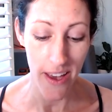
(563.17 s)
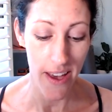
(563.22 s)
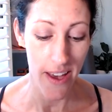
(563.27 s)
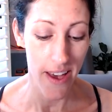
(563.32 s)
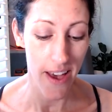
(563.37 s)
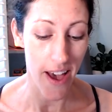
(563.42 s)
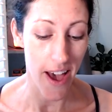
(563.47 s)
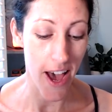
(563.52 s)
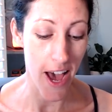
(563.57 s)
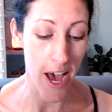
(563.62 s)

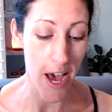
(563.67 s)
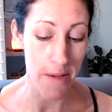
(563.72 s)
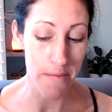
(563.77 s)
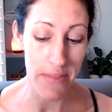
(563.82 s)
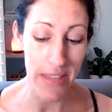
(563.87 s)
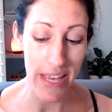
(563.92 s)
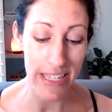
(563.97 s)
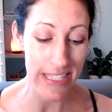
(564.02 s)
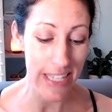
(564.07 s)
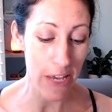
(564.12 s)
Um,
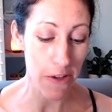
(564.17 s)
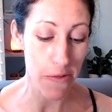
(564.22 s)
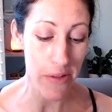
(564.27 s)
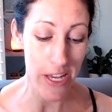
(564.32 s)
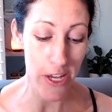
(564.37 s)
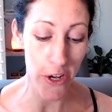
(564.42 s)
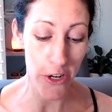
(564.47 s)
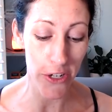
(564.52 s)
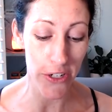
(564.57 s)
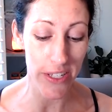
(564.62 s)
they say we
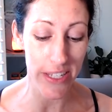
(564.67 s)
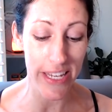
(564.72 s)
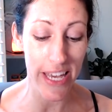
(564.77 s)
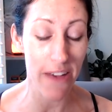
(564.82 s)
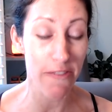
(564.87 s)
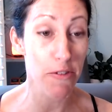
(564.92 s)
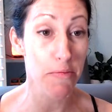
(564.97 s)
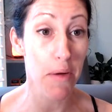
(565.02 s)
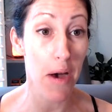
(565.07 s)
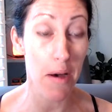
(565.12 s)
currently have
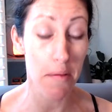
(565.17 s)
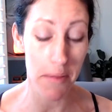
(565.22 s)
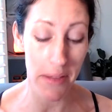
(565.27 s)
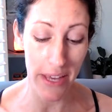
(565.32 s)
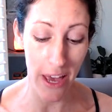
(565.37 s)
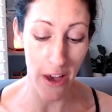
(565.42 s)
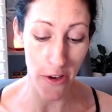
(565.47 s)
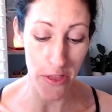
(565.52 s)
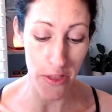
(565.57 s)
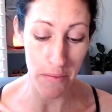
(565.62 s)
a public
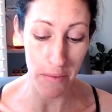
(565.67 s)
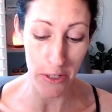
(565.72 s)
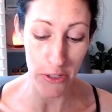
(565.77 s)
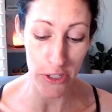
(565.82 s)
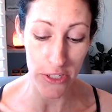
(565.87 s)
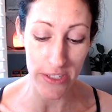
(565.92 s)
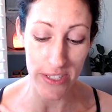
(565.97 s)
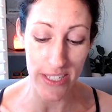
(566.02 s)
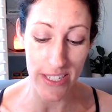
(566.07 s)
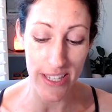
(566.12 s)
health
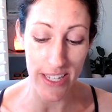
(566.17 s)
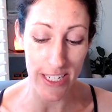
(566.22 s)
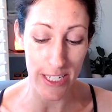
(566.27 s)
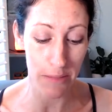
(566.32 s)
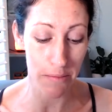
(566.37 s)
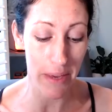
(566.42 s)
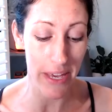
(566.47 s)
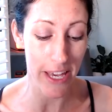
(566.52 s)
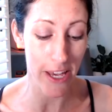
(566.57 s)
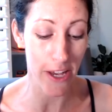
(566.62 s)
emergency that is
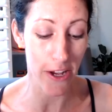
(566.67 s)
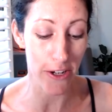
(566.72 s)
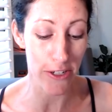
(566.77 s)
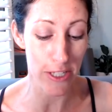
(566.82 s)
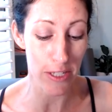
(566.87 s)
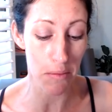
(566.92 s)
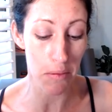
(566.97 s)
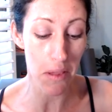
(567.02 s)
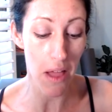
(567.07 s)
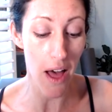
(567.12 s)
making our
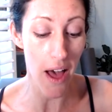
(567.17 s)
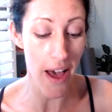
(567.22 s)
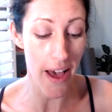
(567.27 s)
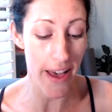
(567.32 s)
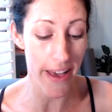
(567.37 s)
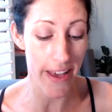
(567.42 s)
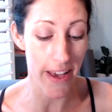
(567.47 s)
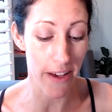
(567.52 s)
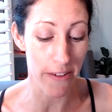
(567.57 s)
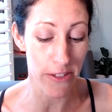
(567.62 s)

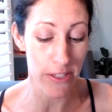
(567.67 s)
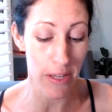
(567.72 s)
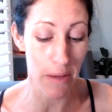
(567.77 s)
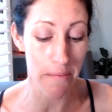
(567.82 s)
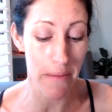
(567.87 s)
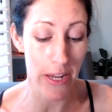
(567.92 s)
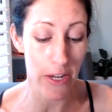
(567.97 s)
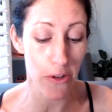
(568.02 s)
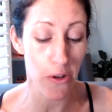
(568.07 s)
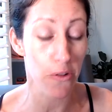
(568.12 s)
supply of some
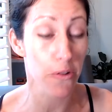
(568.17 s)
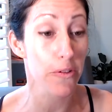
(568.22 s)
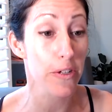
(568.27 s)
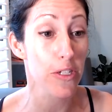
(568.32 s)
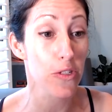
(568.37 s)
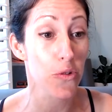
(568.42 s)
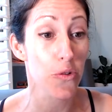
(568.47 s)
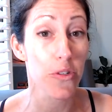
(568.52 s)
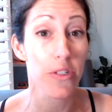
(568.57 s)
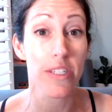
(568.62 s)
medical
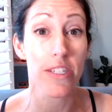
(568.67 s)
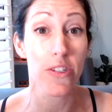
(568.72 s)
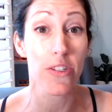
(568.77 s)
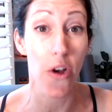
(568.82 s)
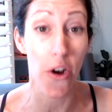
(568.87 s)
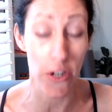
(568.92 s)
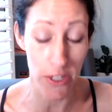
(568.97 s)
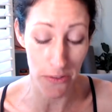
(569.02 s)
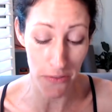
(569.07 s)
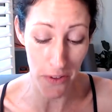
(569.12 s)
resources
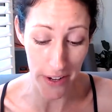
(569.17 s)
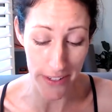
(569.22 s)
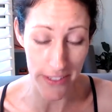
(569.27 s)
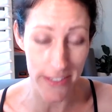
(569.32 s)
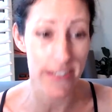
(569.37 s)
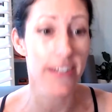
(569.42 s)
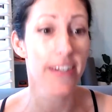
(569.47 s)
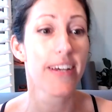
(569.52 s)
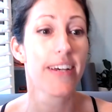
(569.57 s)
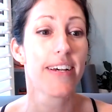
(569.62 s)
hard to find,
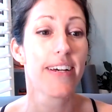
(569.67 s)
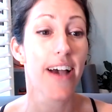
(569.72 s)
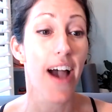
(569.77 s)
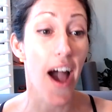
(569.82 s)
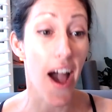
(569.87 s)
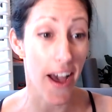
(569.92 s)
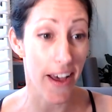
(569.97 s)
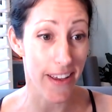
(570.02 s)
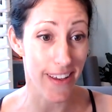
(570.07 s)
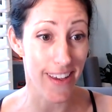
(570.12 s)

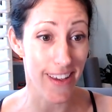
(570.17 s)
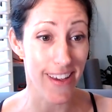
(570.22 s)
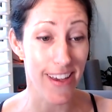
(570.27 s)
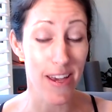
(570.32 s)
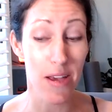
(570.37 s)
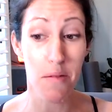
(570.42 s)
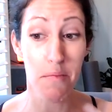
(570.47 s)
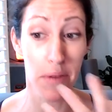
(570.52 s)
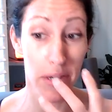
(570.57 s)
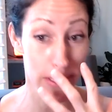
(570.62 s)

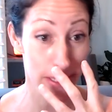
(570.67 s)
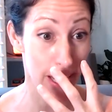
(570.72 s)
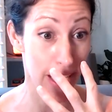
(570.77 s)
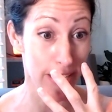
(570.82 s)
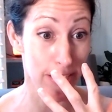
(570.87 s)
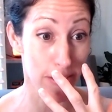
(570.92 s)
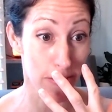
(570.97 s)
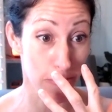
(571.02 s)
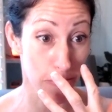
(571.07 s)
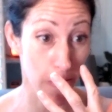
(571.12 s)
i.e.,
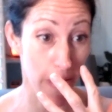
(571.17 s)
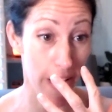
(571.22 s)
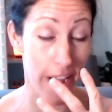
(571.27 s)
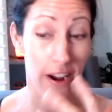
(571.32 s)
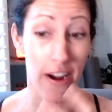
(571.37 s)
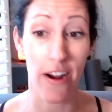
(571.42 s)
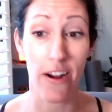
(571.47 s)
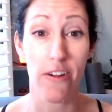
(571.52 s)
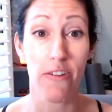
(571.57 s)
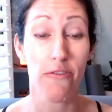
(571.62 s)
protective
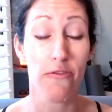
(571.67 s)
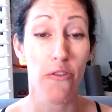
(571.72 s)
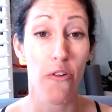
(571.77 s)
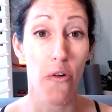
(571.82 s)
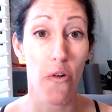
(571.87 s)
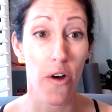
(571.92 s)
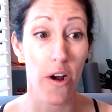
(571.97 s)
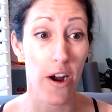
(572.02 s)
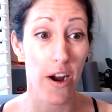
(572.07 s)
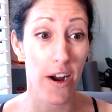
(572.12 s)
wear
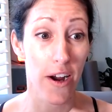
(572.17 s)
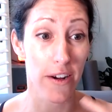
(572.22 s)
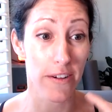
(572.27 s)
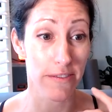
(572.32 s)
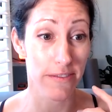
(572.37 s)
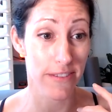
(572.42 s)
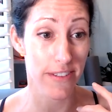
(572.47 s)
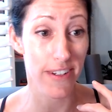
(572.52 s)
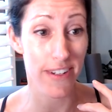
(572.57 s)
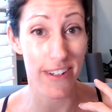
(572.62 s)
for
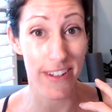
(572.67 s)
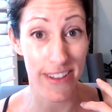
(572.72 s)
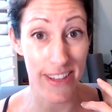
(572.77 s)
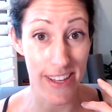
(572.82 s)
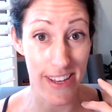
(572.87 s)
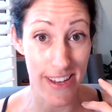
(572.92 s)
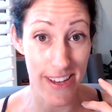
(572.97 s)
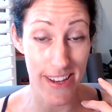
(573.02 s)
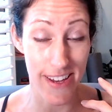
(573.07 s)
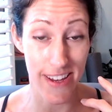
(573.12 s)

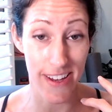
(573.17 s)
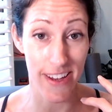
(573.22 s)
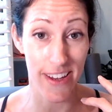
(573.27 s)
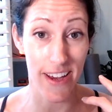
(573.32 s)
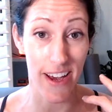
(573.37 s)
the